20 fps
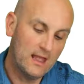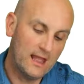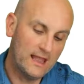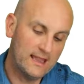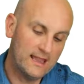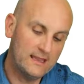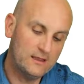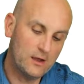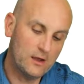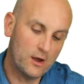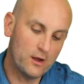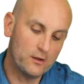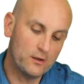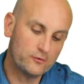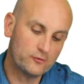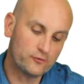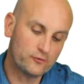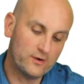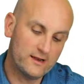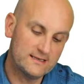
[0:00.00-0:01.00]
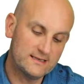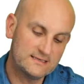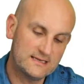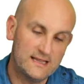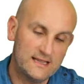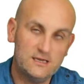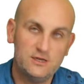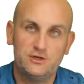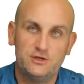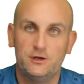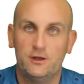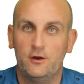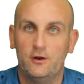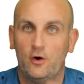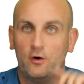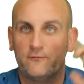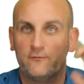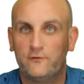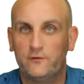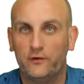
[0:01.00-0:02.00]
A translation
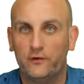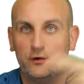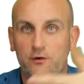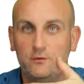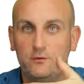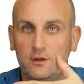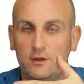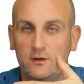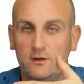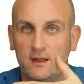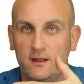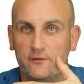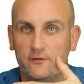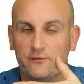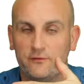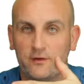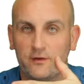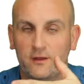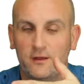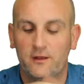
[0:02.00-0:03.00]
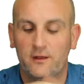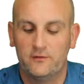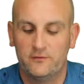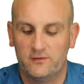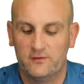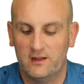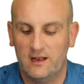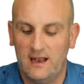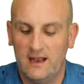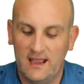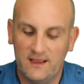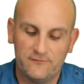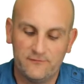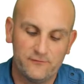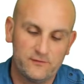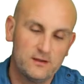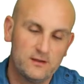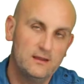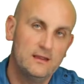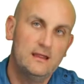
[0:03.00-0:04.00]
of 2 units to the
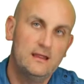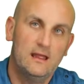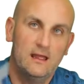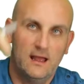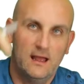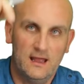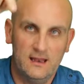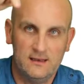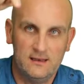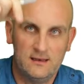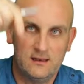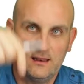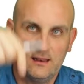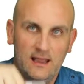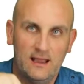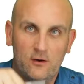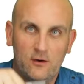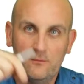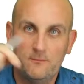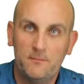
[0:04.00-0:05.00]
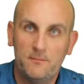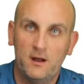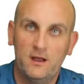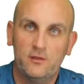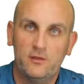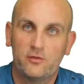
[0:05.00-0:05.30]
left and down by